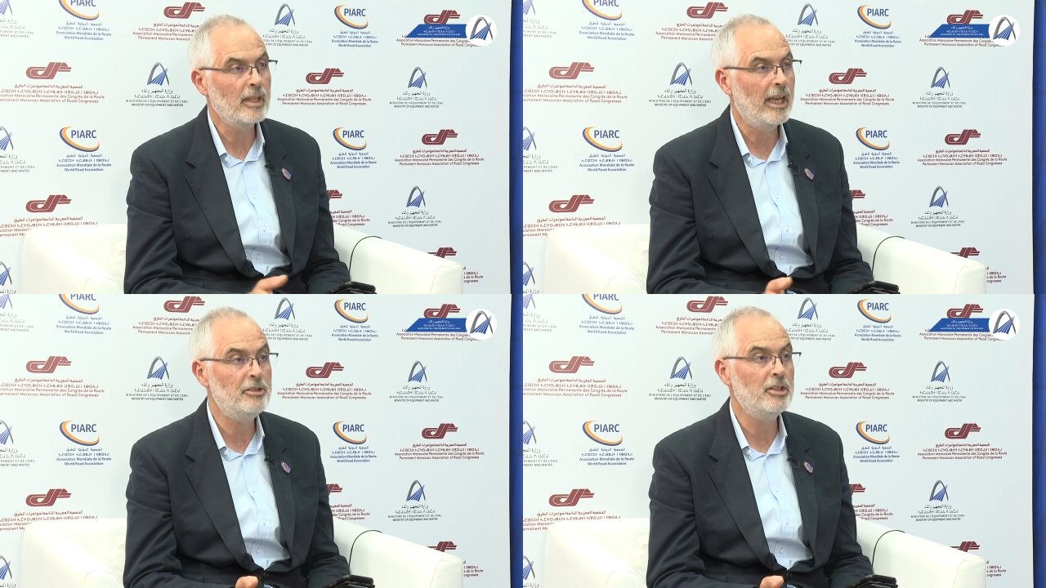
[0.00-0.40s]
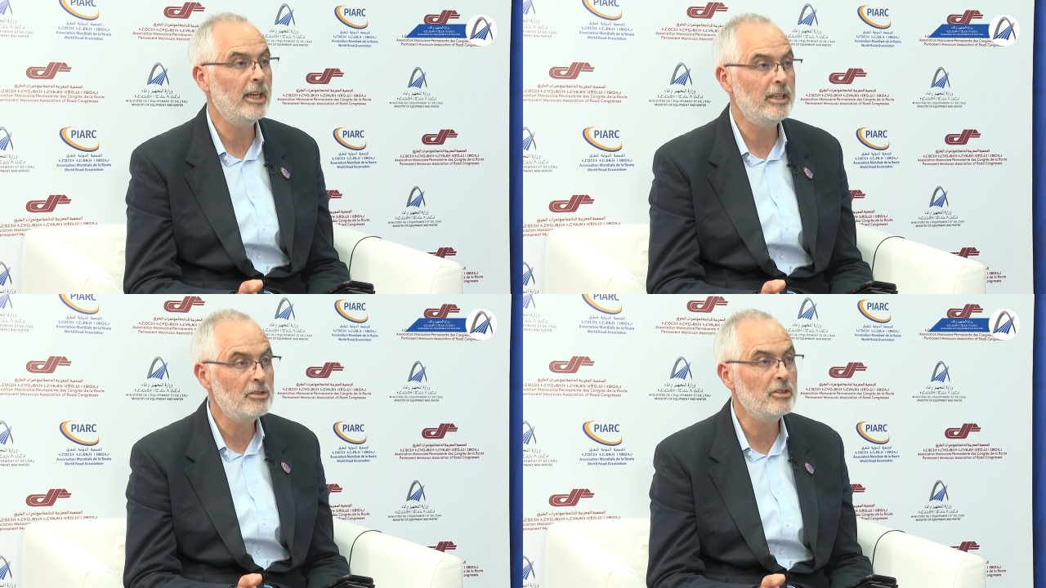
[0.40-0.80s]

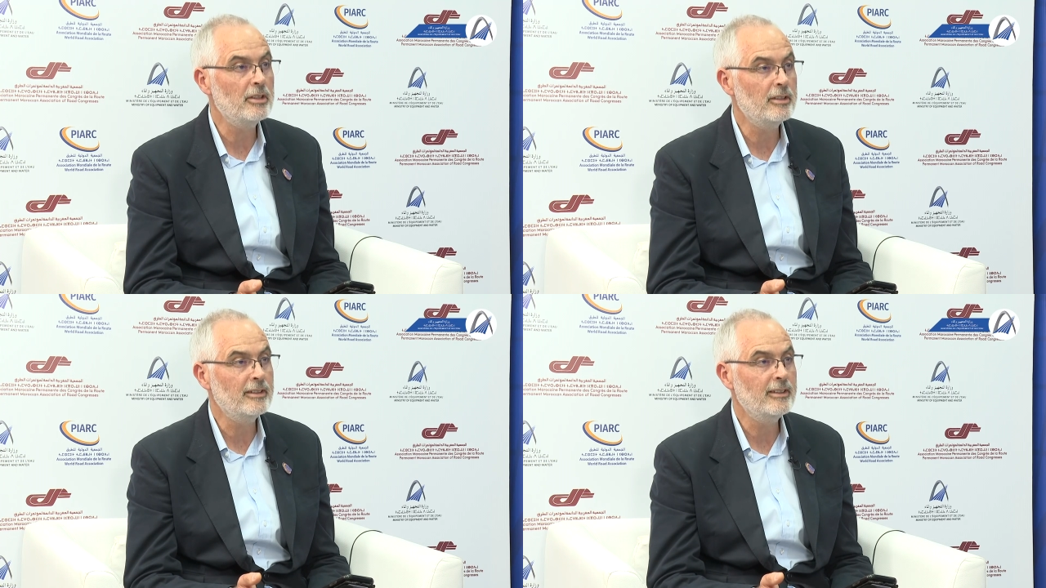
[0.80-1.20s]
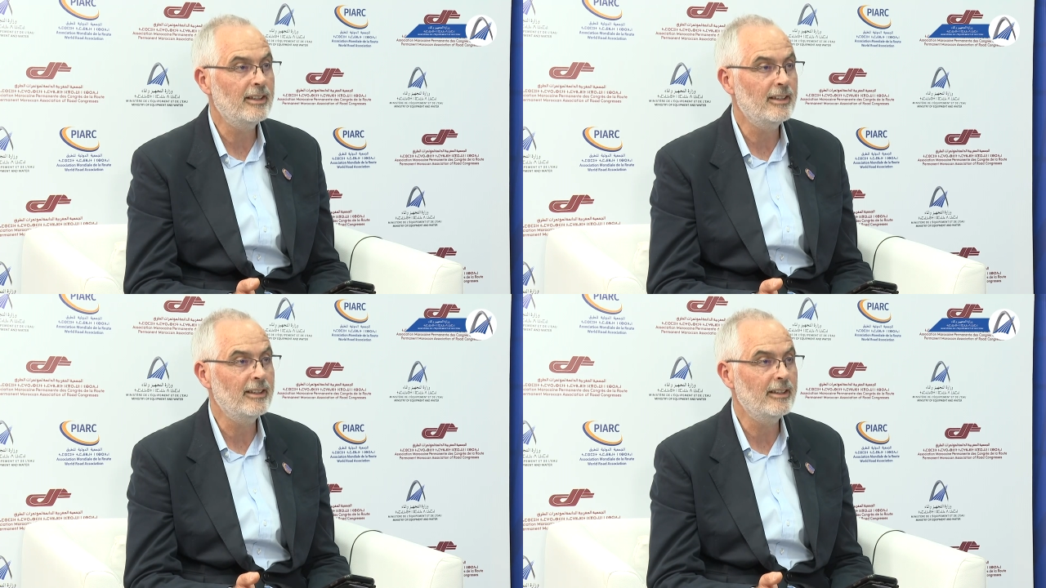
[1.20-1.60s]
education,
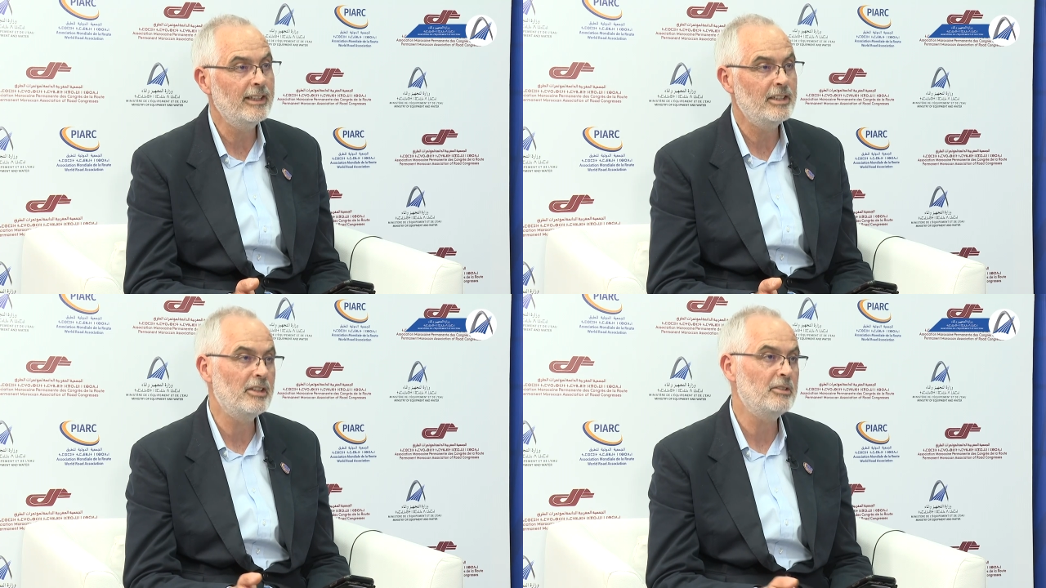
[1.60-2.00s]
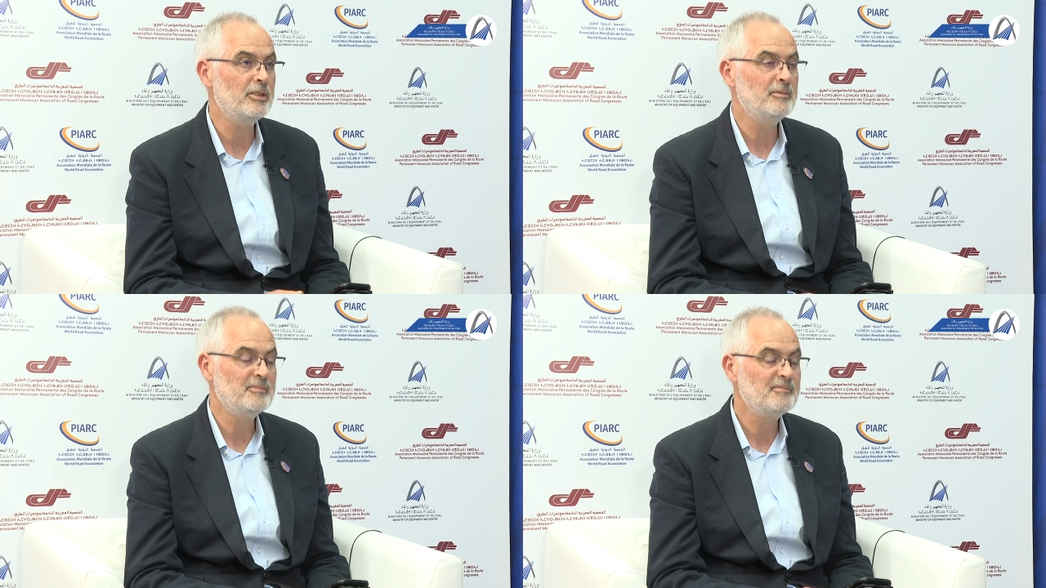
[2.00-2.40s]
etc.